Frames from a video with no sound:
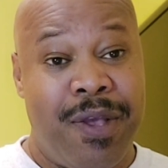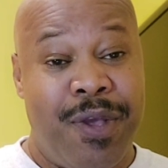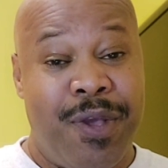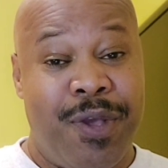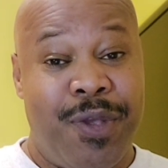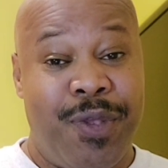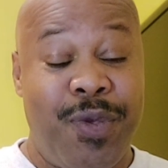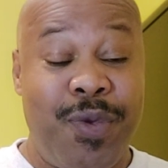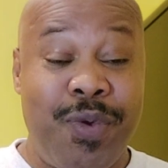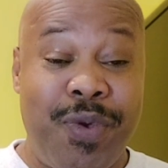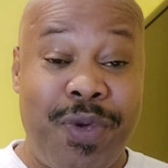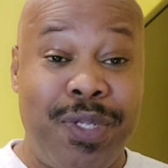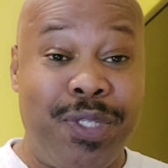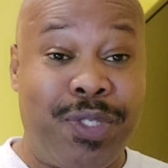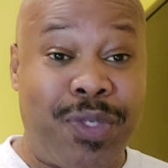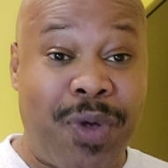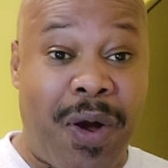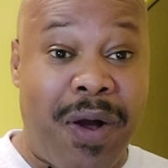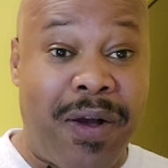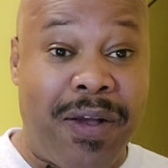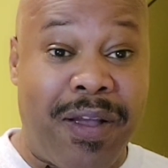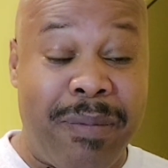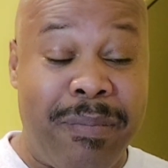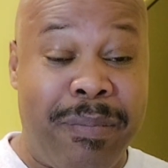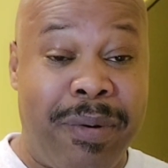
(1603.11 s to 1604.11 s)
you can
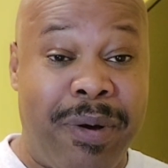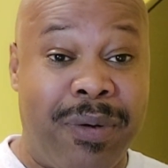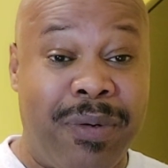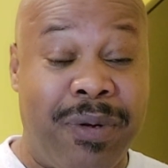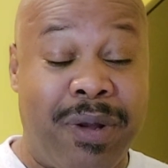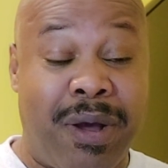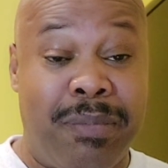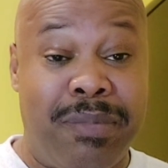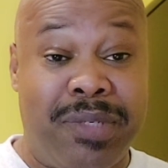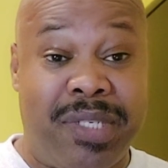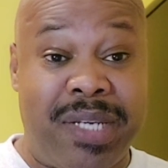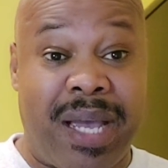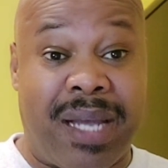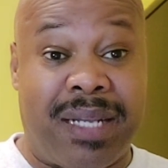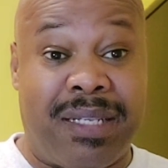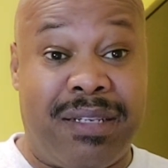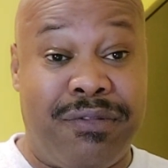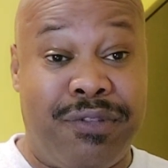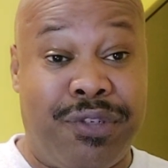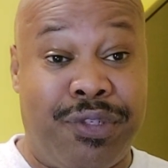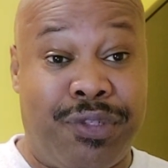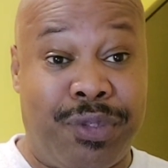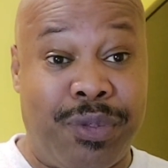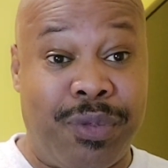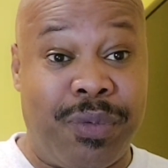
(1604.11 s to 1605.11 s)
talk about objective
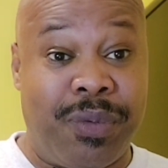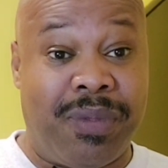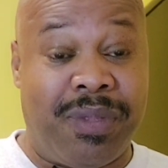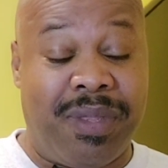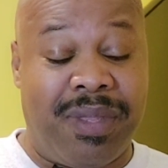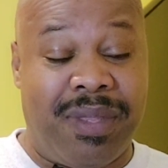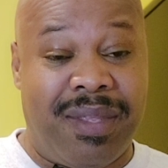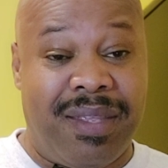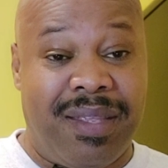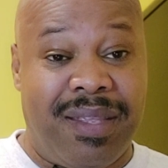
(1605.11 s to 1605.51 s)
truth